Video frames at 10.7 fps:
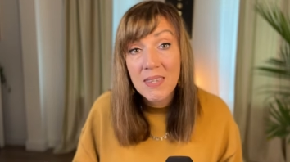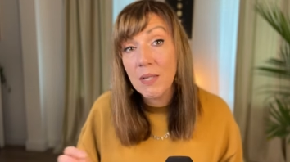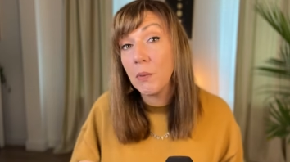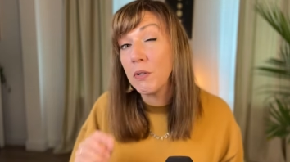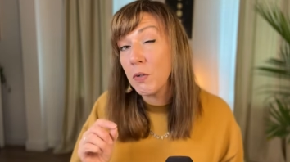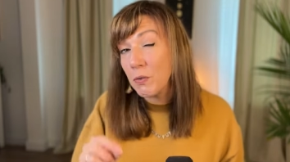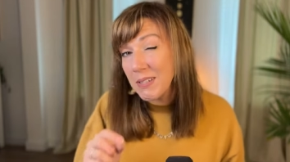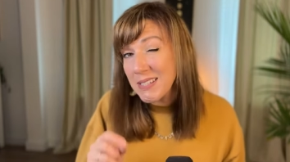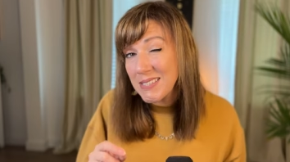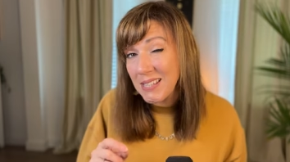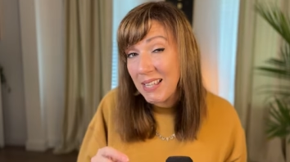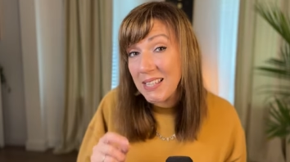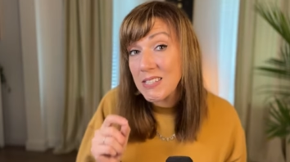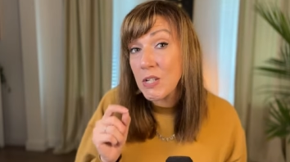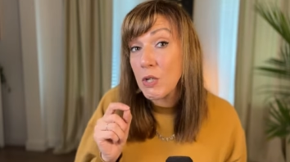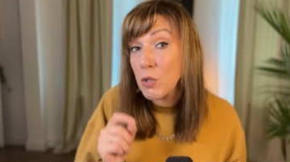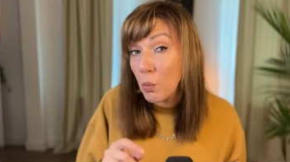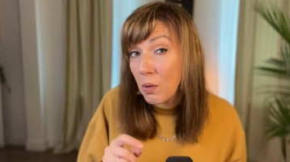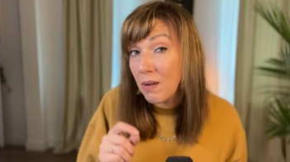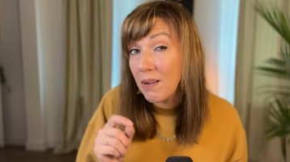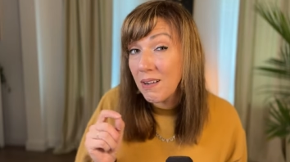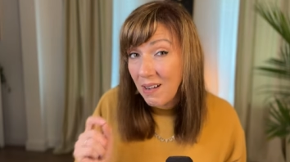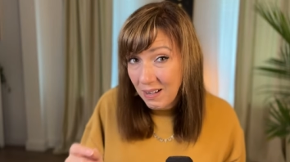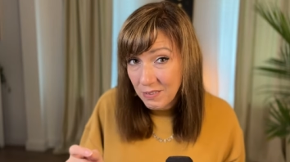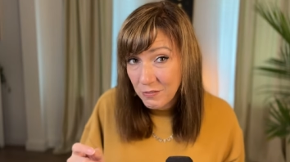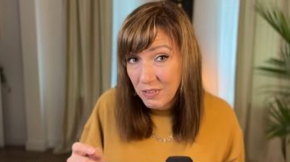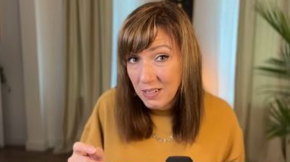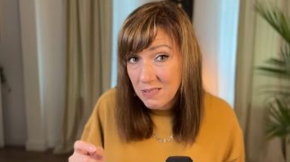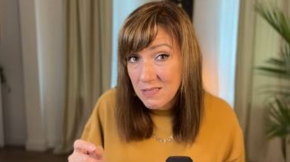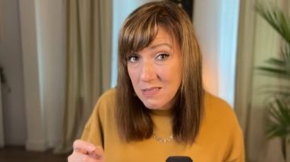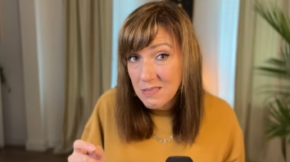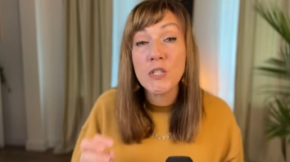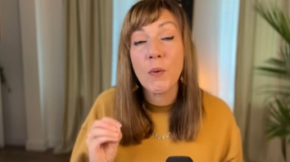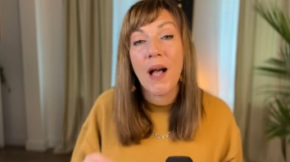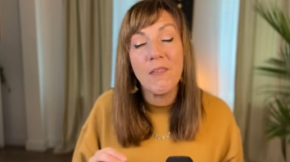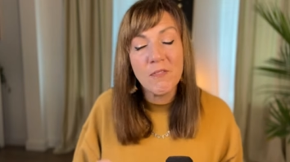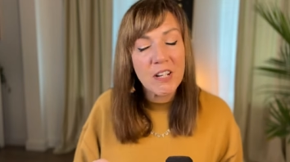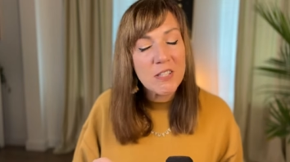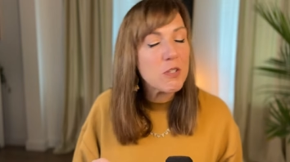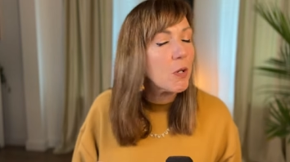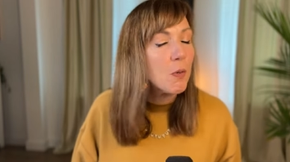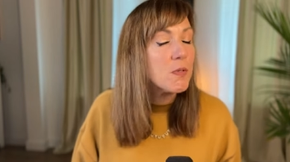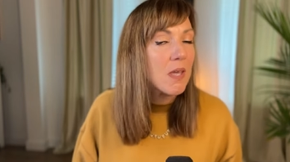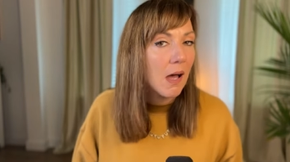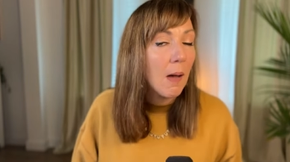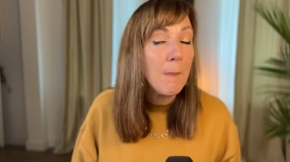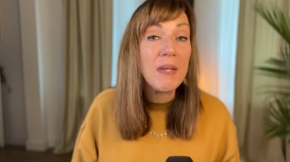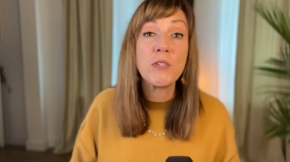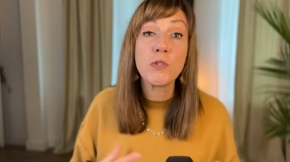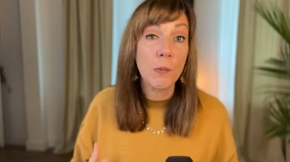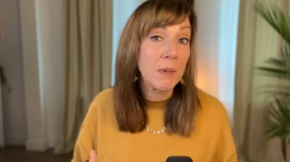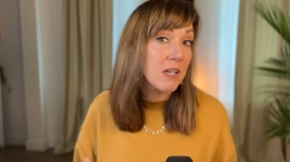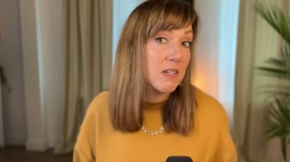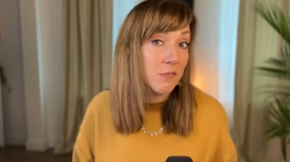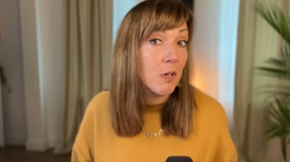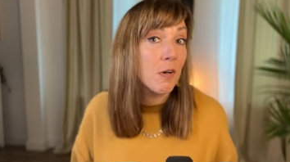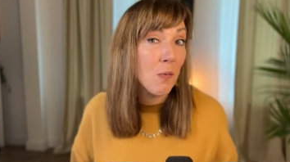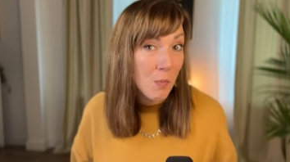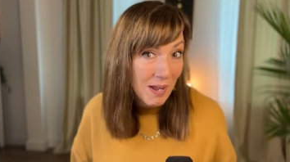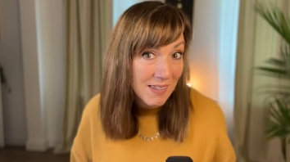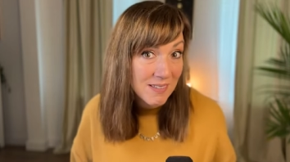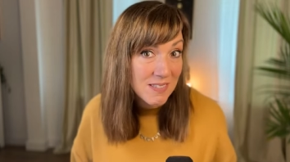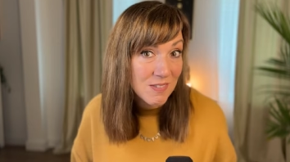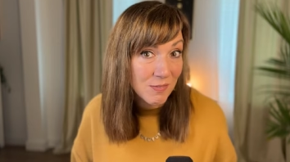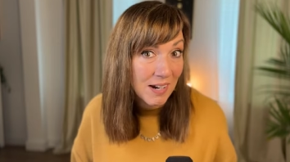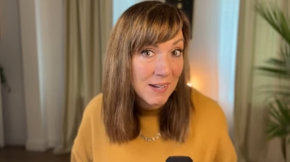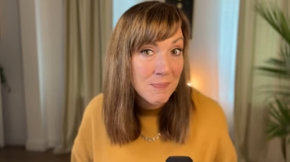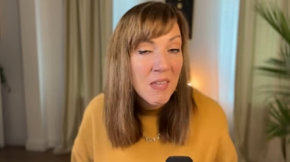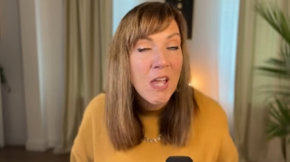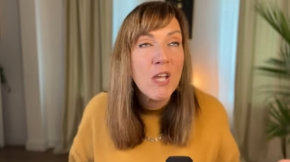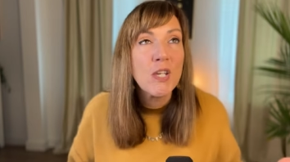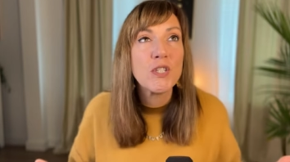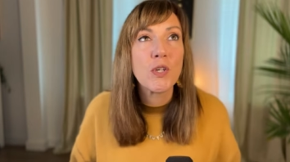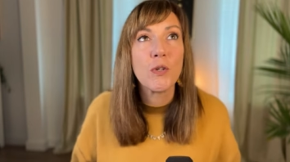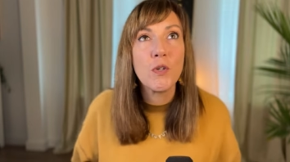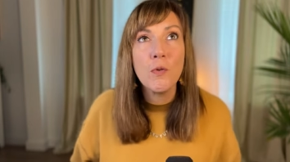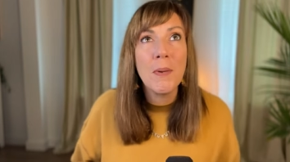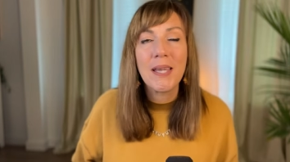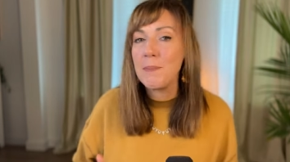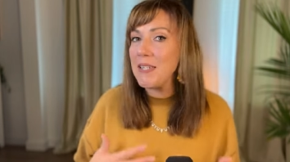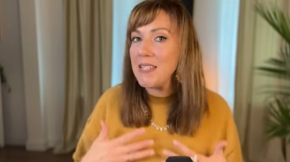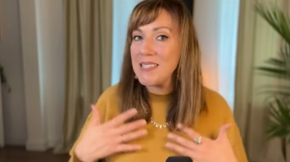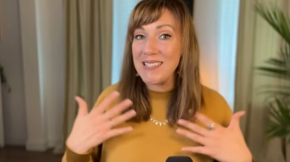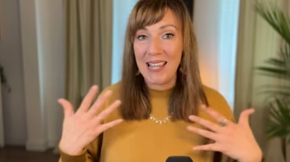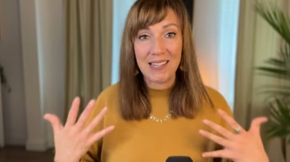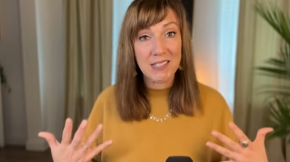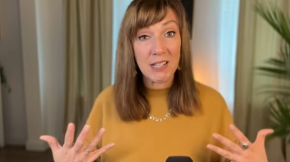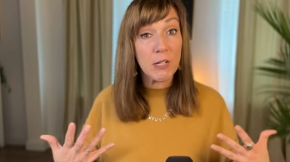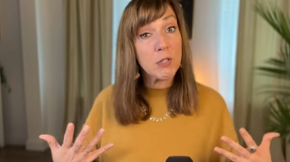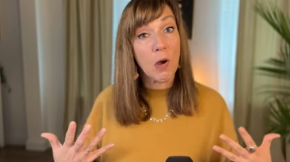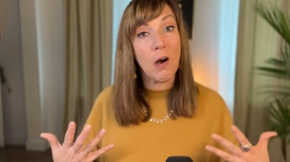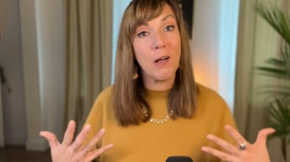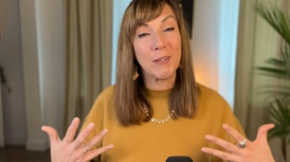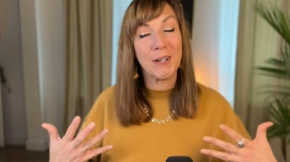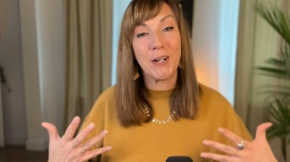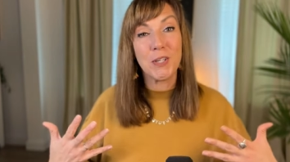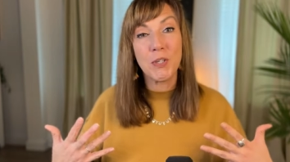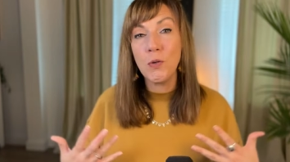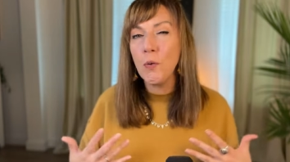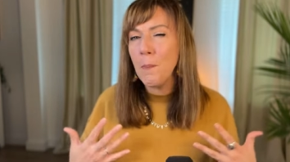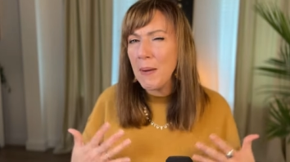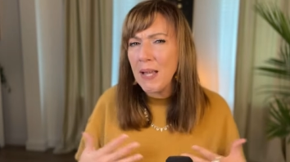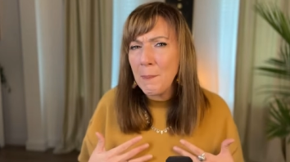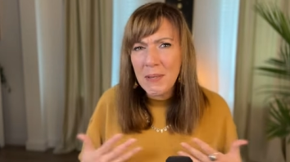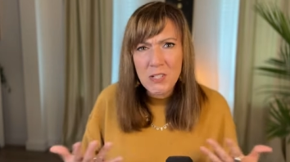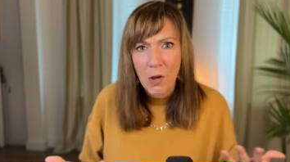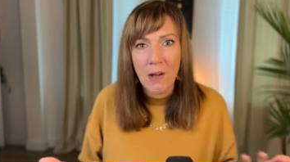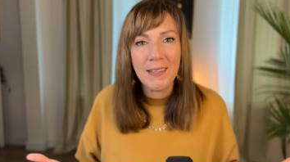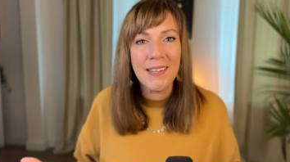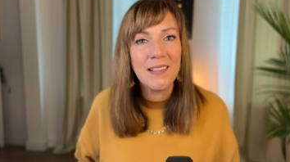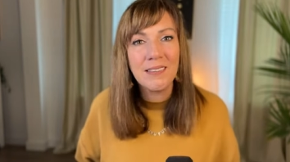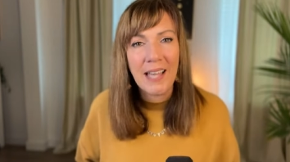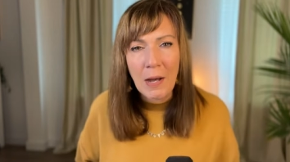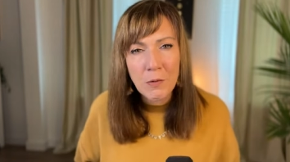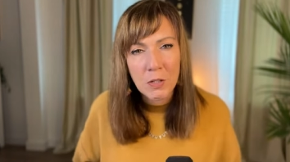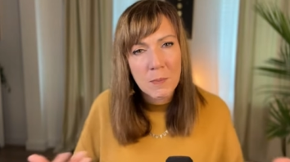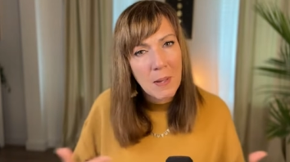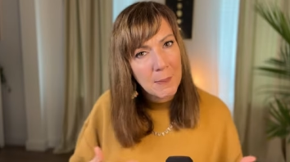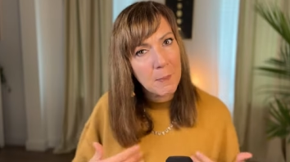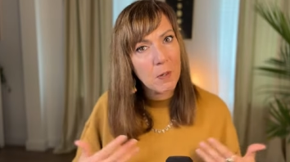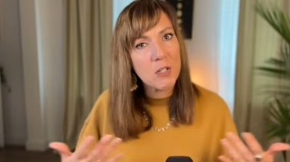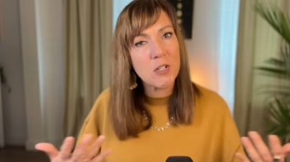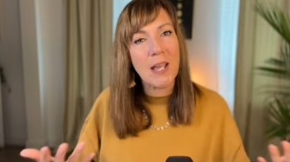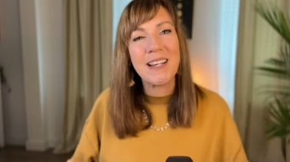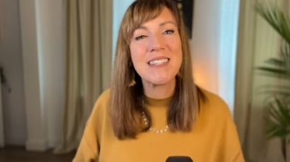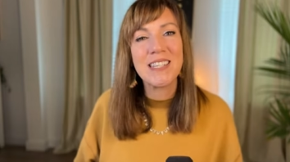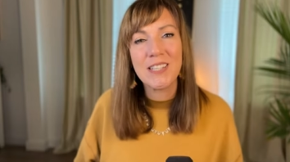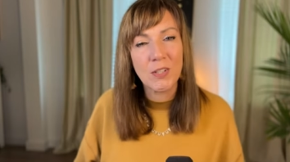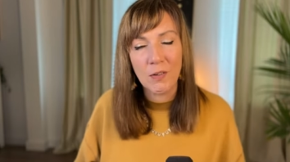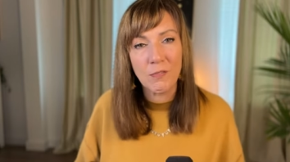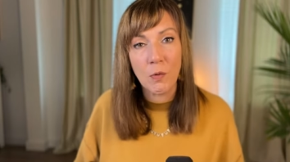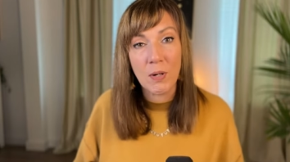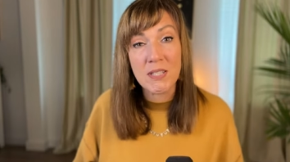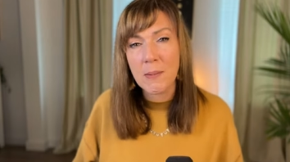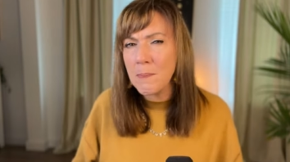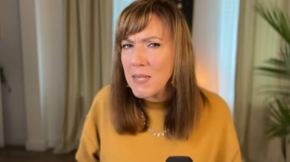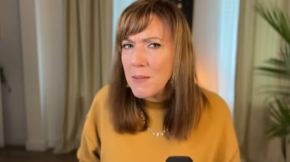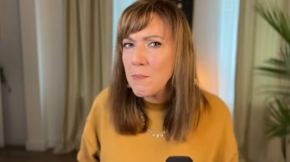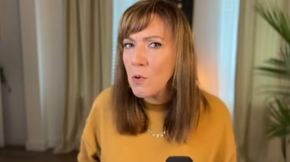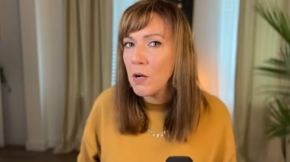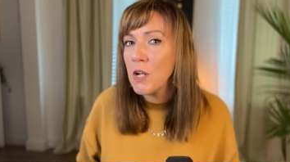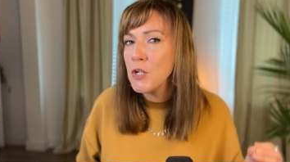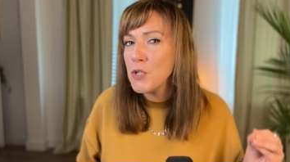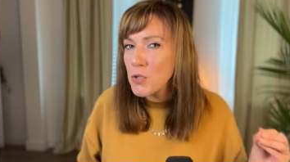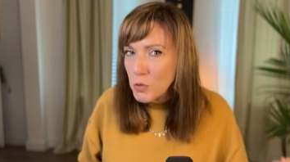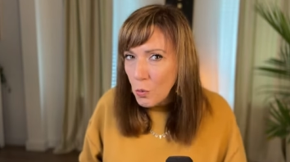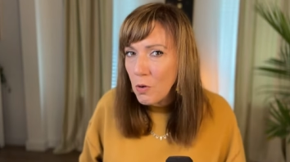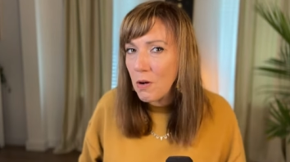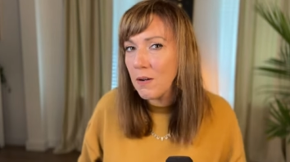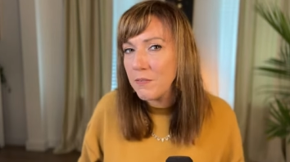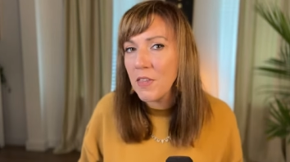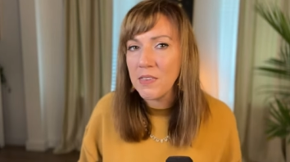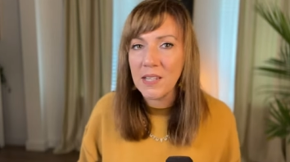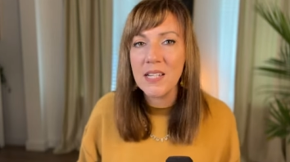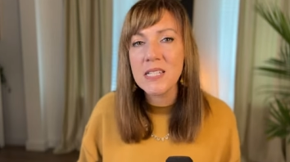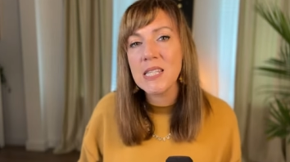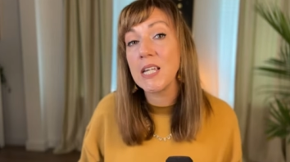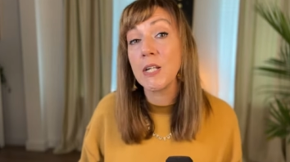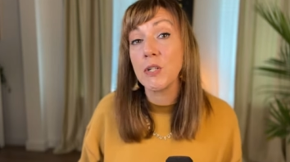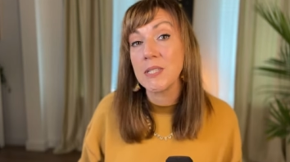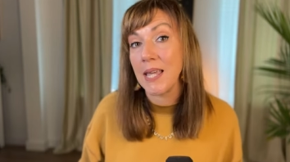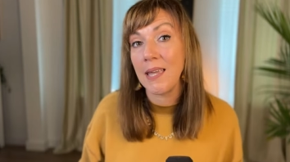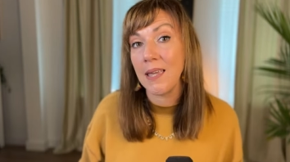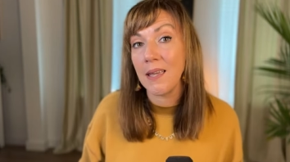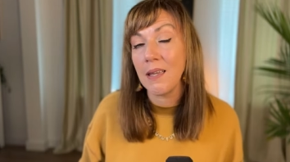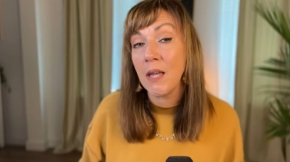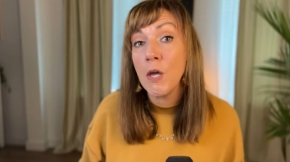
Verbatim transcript: They will criticize your confidence. So confidence shows up in so many different ways, right? So you might be standing taller. You might be talking louder. You might be projecting your voice and be more sure of the things that you're saying.